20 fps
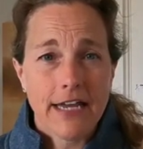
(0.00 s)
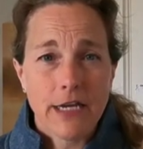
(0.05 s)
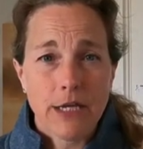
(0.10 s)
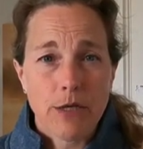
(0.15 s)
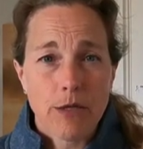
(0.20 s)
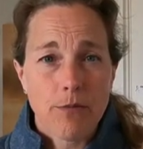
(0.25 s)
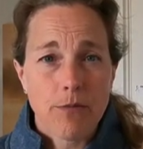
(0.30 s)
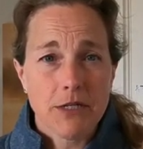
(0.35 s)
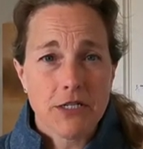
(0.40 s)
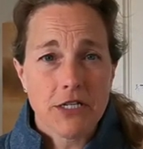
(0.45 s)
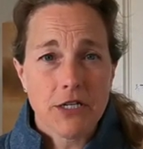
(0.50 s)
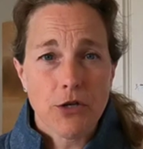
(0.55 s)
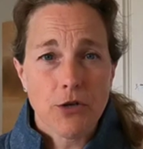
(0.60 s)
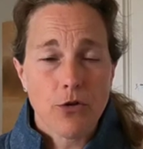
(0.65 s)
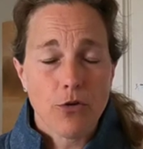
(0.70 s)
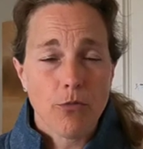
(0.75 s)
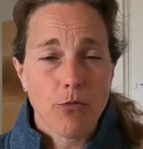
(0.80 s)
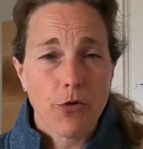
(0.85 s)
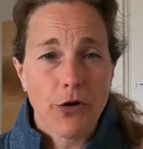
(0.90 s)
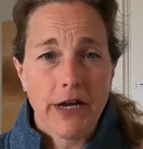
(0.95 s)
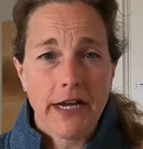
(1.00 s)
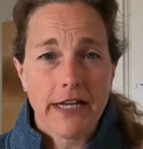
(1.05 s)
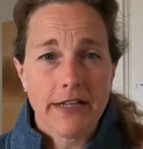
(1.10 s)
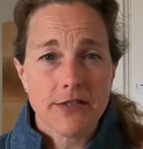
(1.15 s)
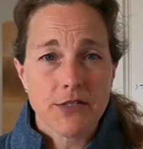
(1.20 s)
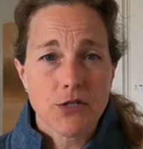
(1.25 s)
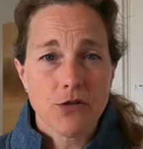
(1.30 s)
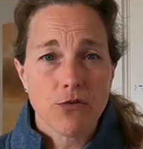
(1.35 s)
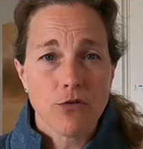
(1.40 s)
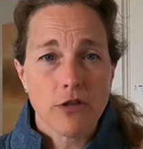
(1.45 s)
Any particular
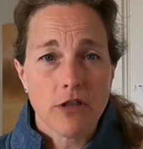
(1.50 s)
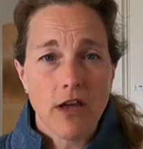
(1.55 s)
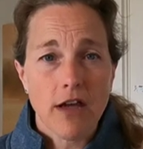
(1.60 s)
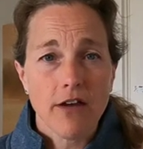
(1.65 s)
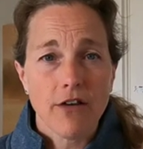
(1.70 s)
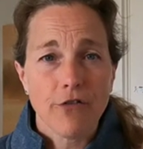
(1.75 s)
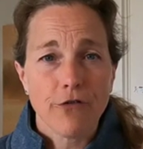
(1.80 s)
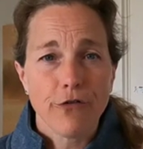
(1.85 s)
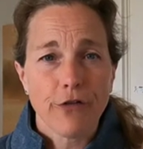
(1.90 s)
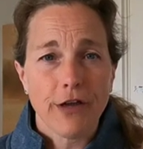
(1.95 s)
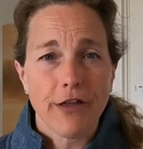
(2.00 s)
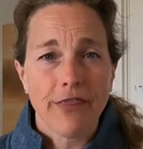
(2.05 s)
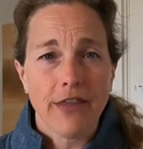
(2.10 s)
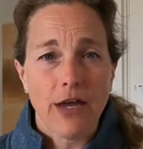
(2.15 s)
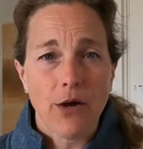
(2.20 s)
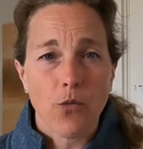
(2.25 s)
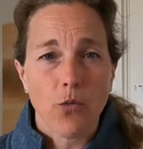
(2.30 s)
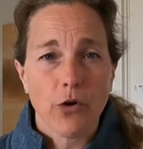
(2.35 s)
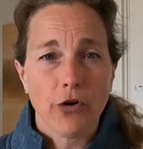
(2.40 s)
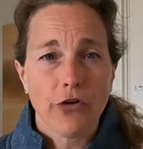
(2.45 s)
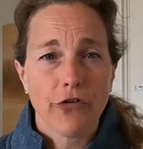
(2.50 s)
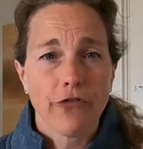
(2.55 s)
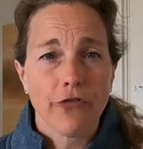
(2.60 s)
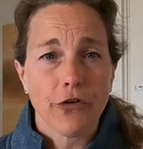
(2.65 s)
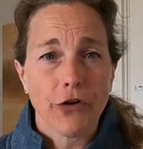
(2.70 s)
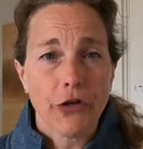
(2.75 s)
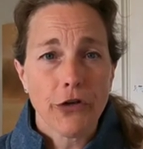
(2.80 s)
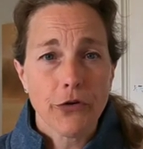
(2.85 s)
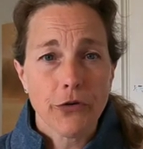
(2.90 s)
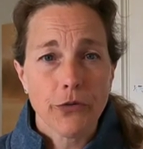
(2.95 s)
brands you love and that work
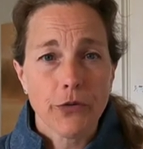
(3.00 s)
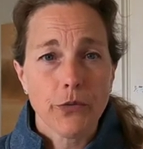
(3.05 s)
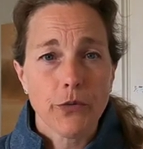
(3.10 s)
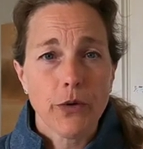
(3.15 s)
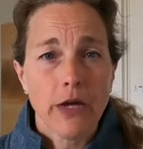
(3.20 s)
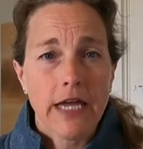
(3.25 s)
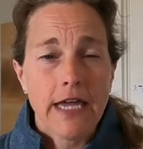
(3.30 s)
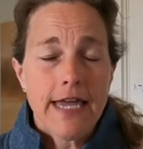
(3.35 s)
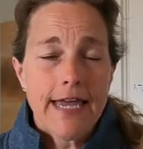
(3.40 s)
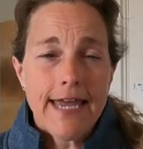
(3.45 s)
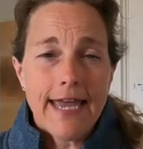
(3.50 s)
for you.